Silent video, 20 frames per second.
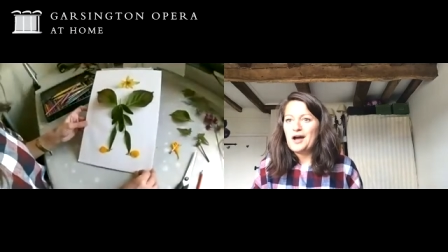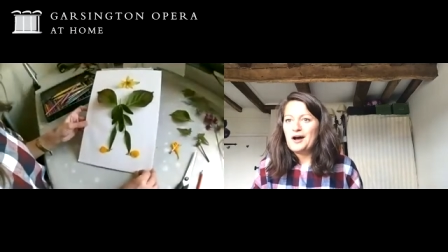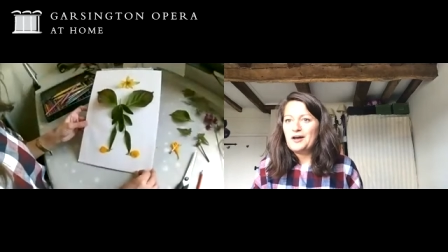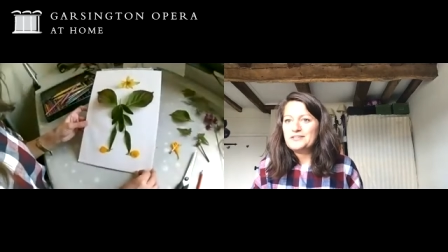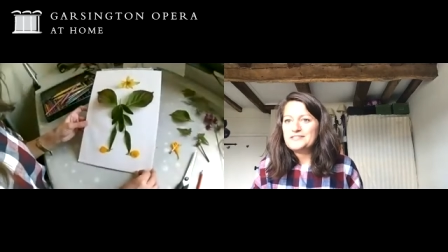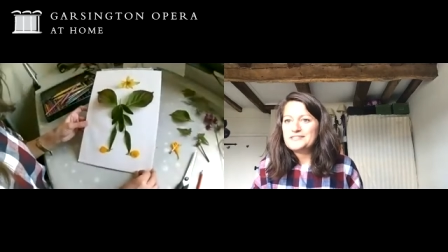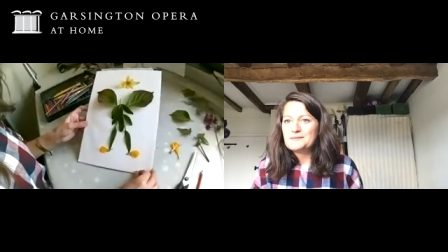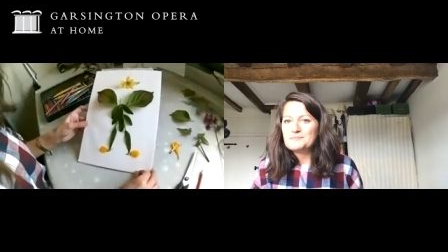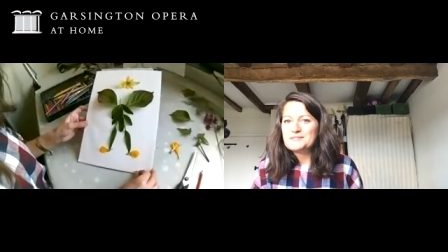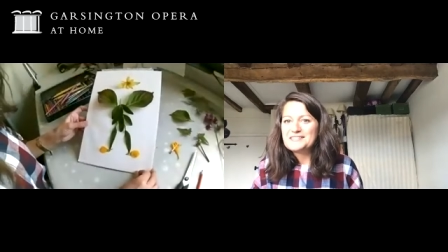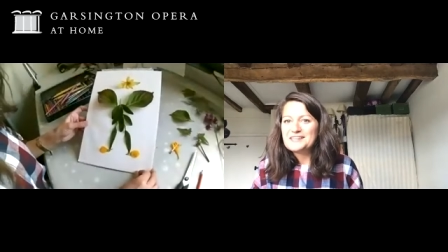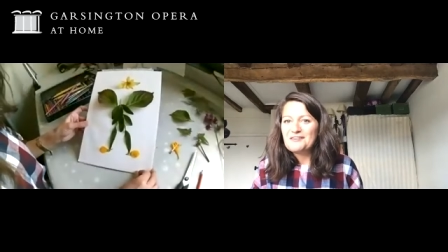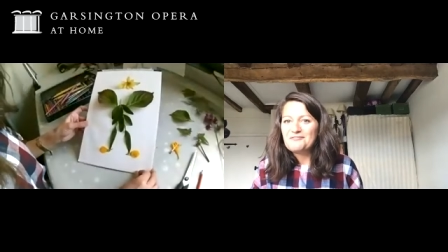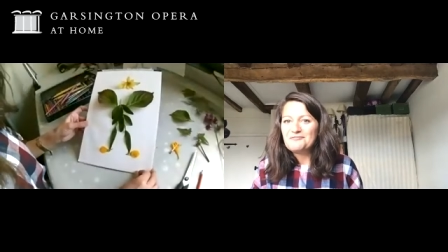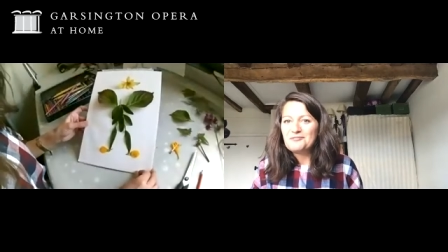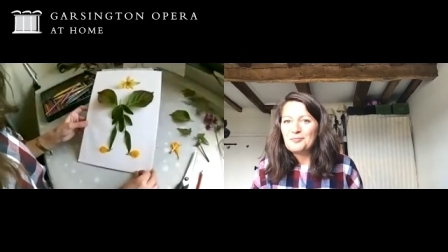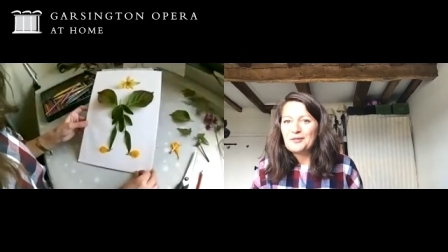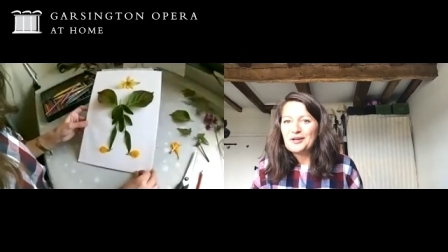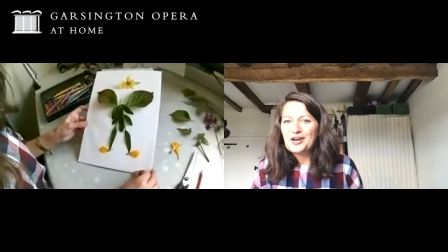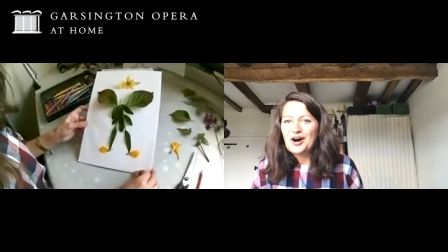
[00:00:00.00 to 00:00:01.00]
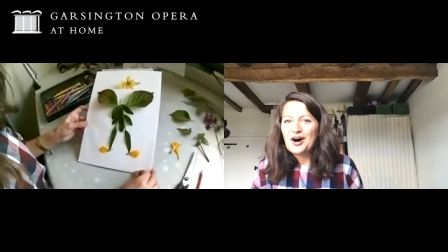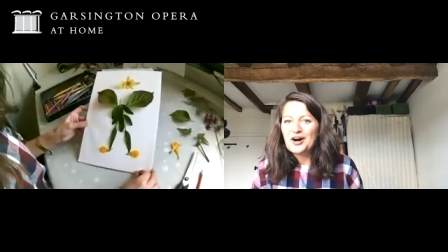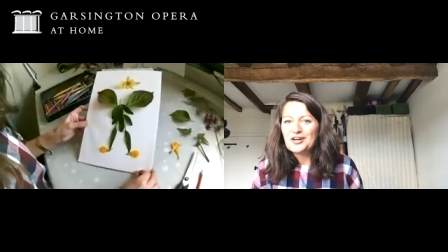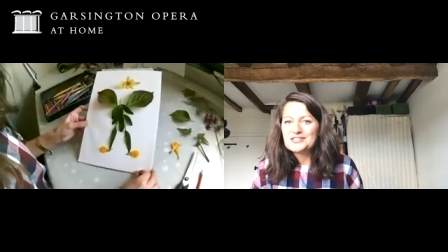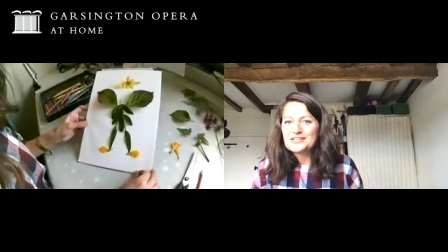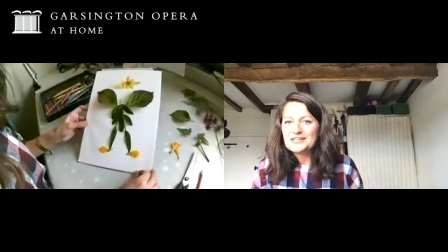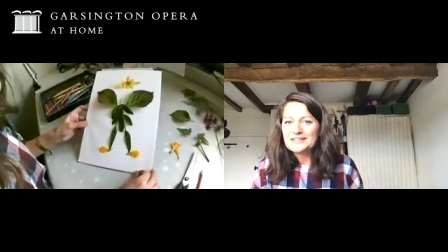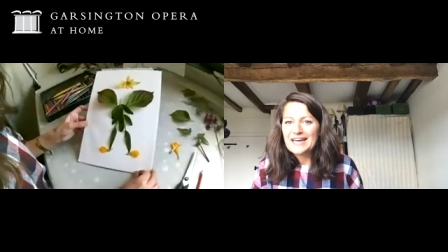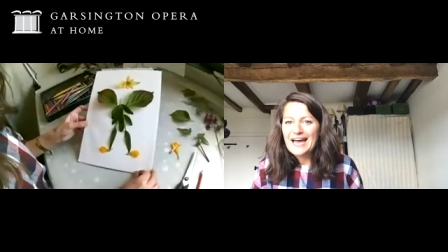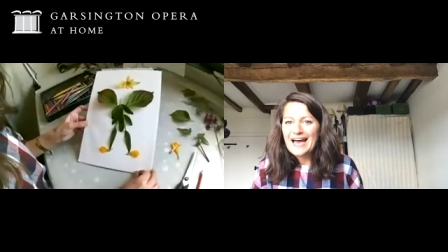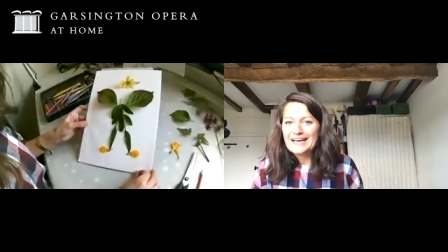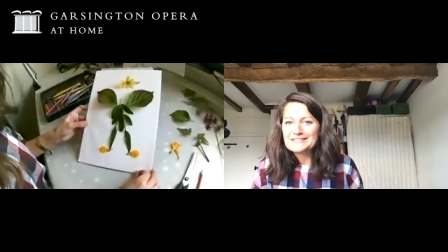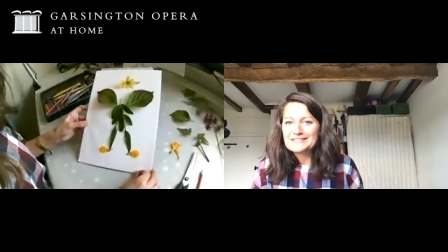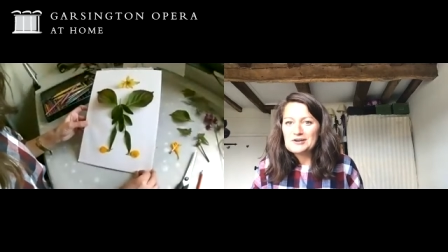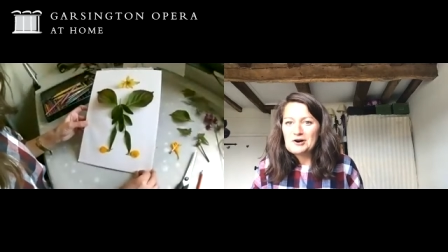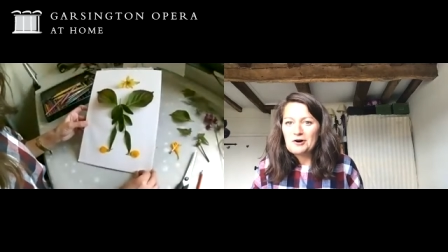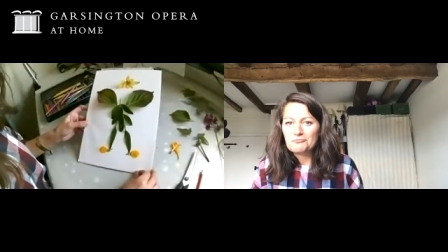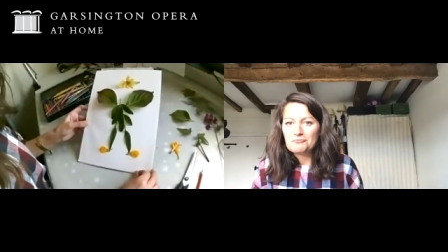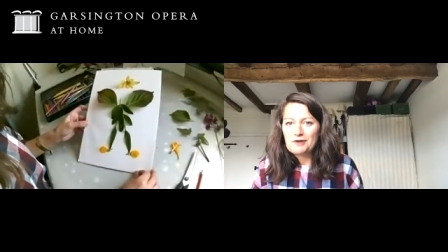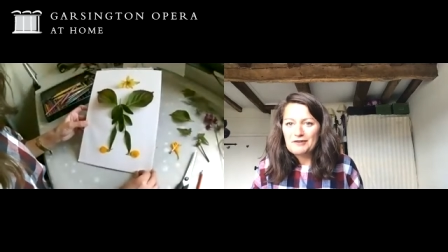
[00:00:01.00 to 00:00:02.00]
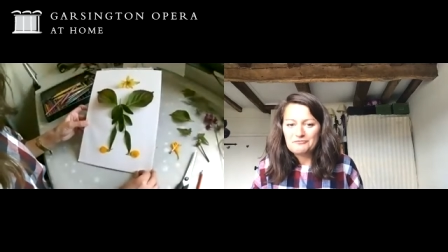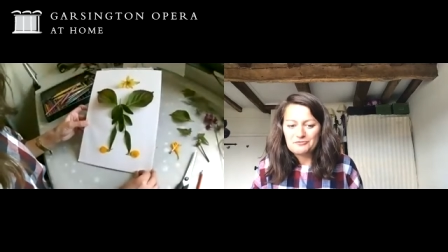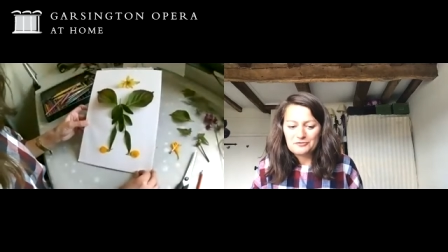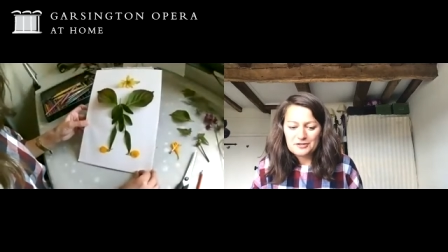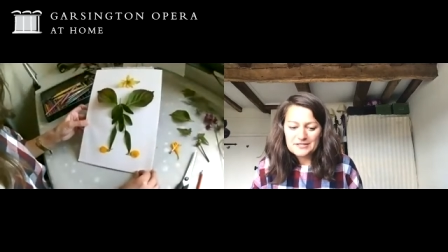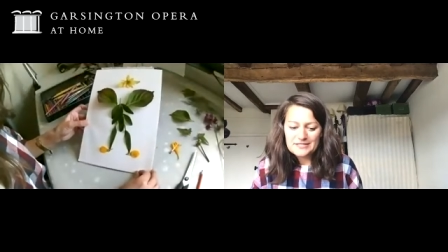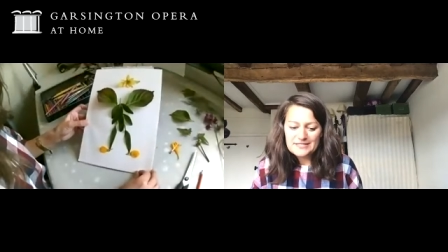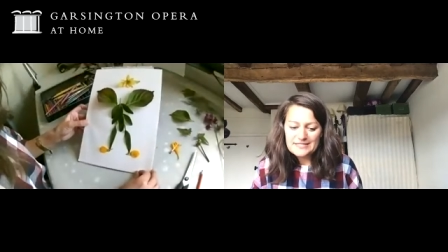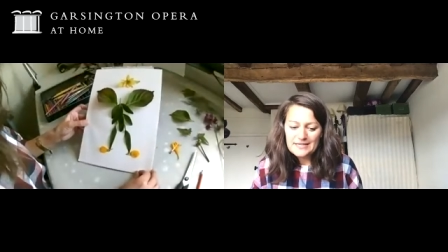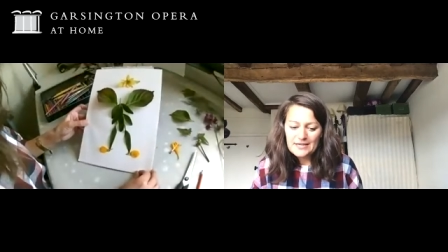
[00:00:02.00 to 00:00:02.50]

some stuff from the garden as our reference.